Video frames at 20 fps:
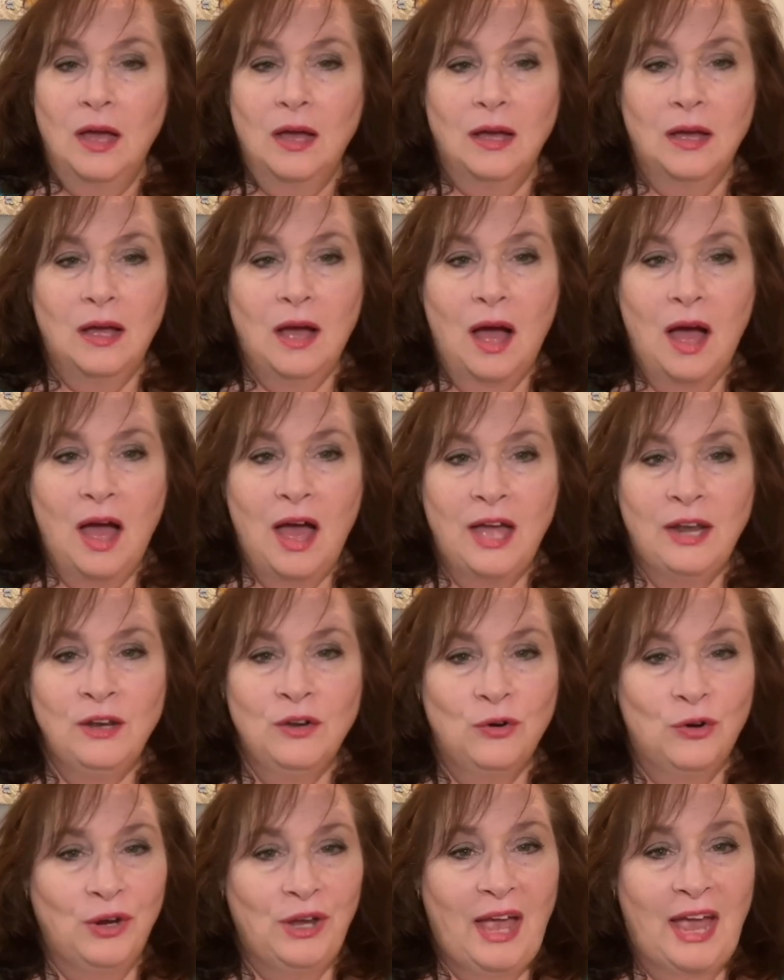God
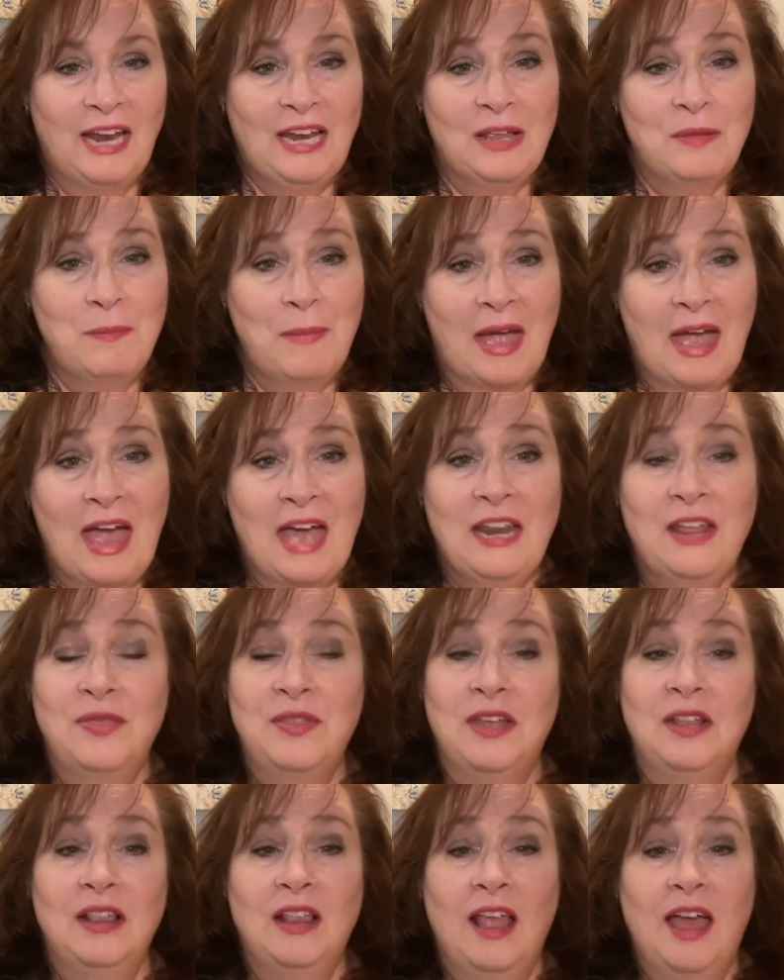created man and
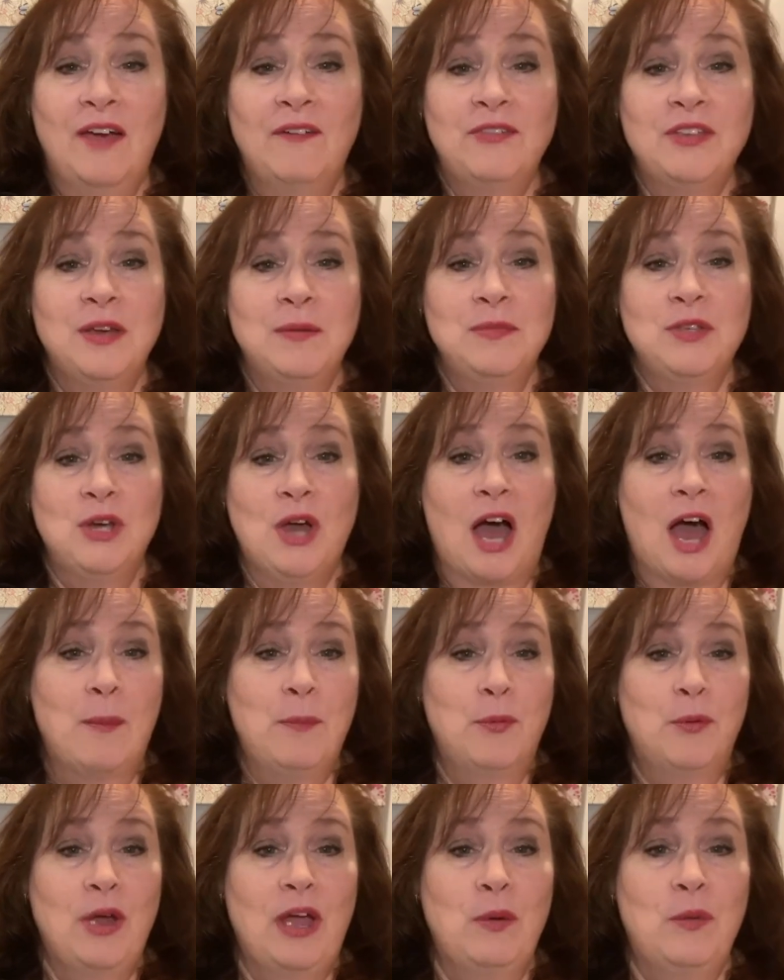then left him to
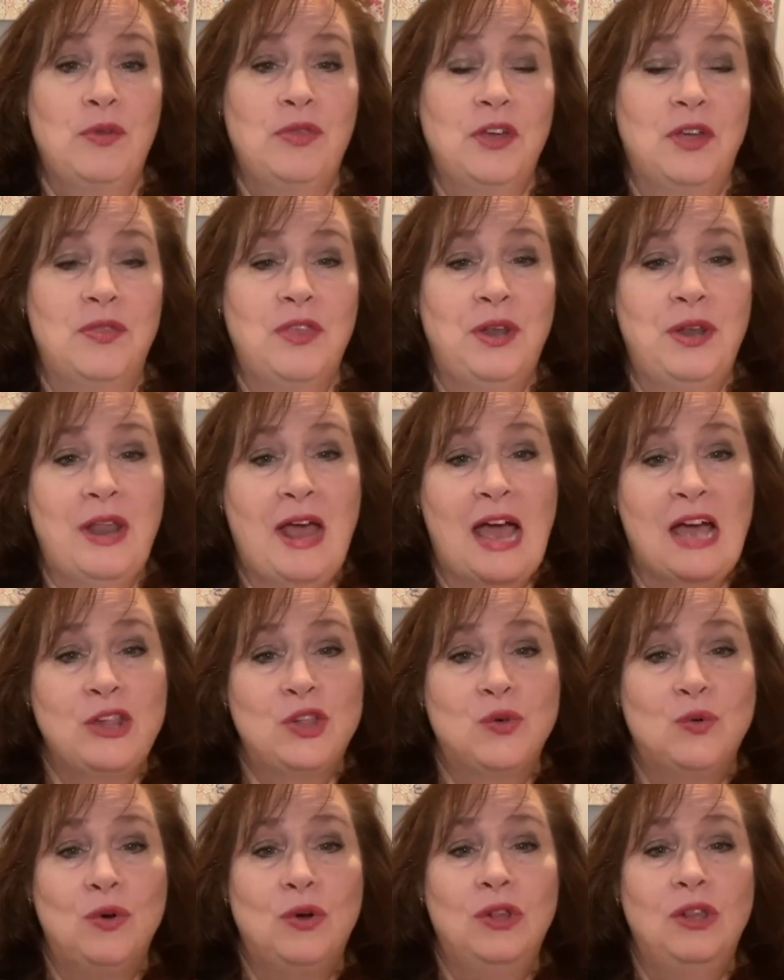operate within the
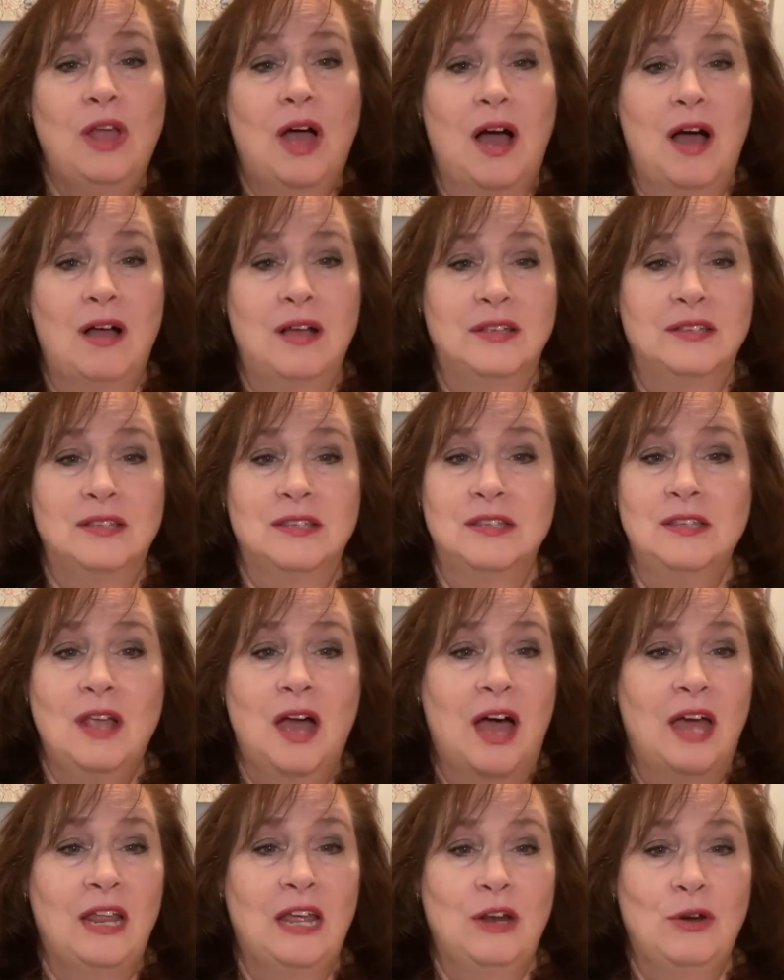natural laws,
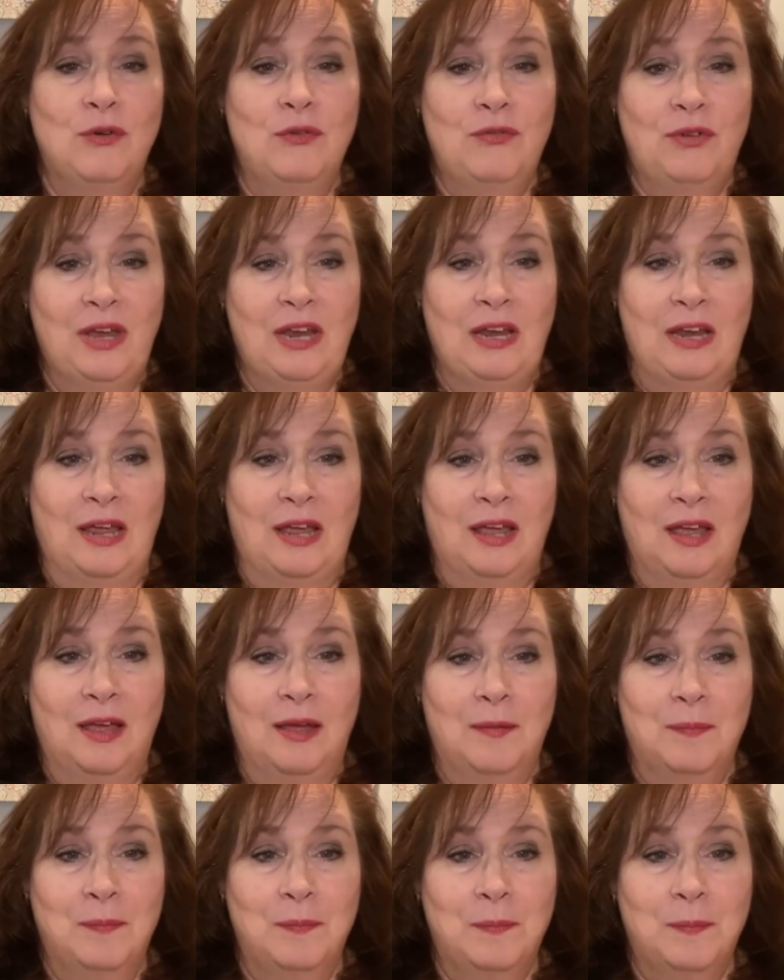not intervening.
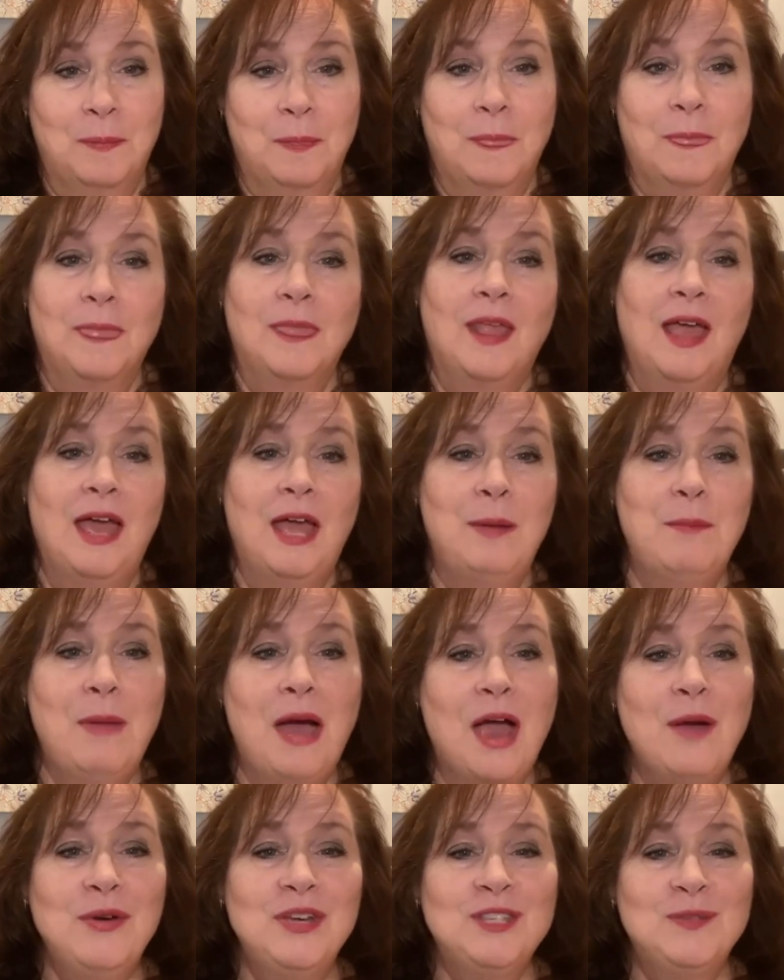And
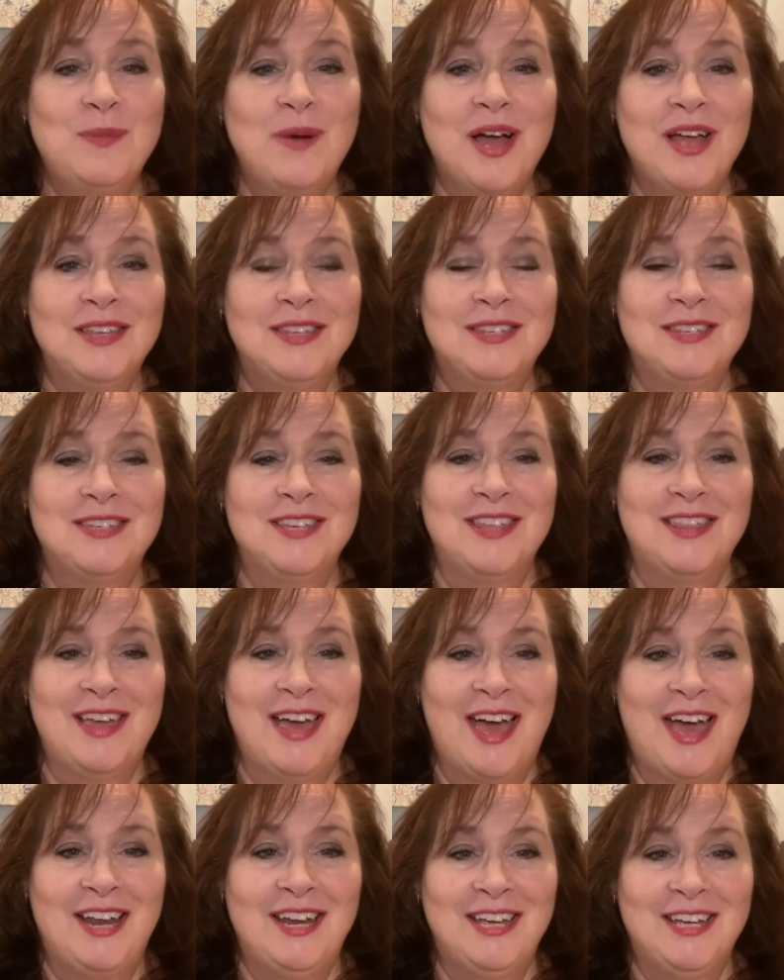my response to
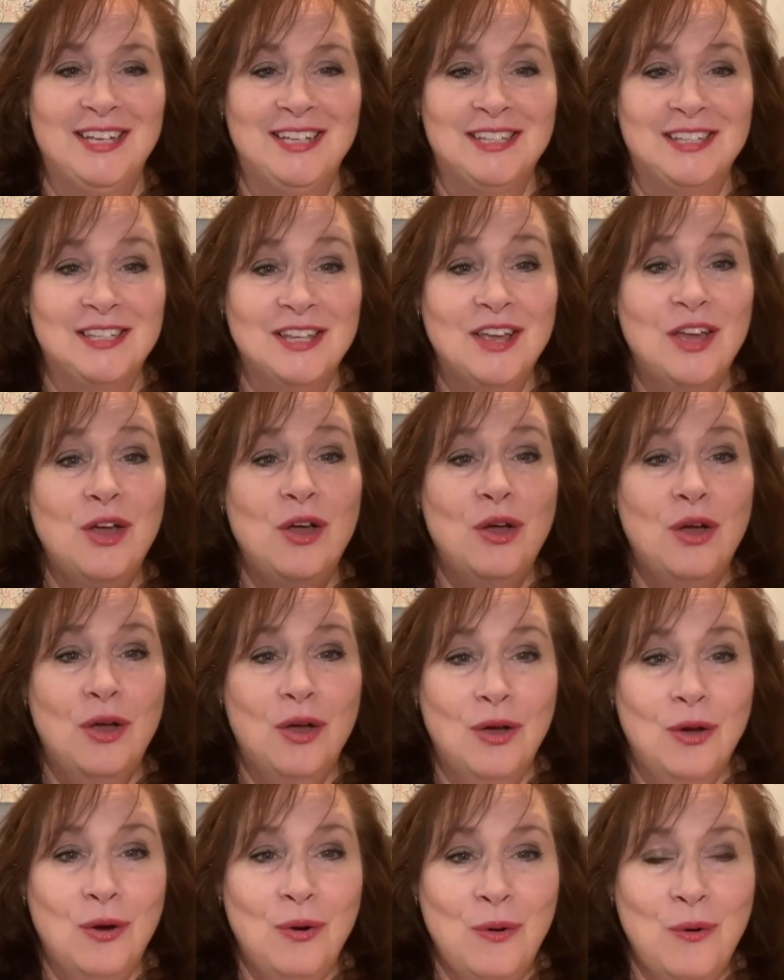that is
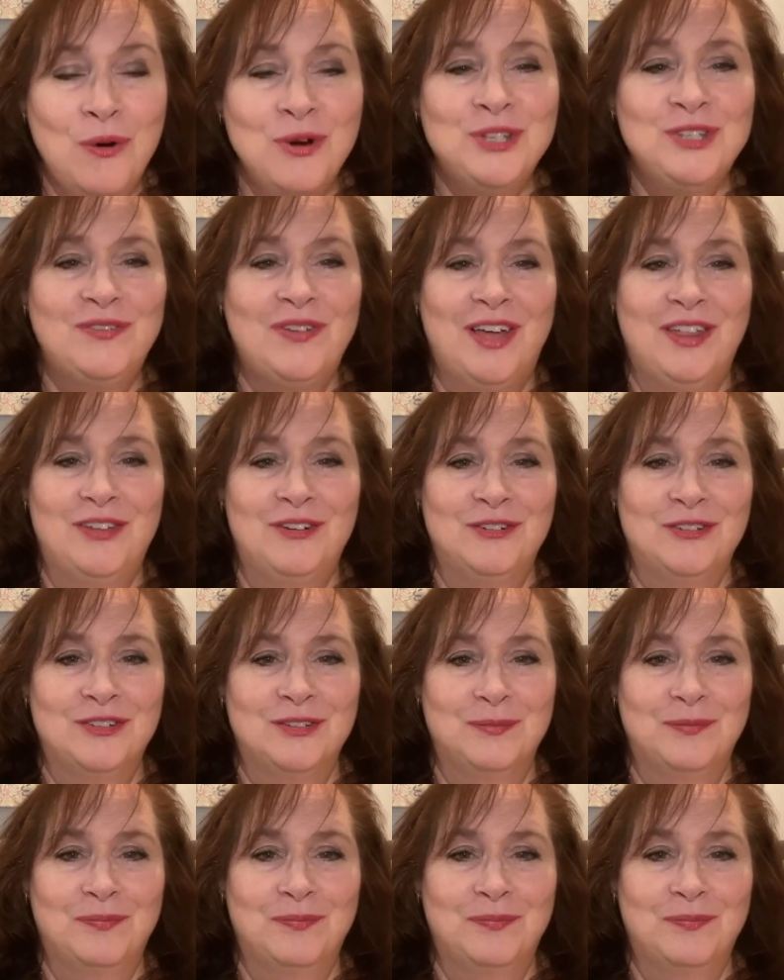horse feathers.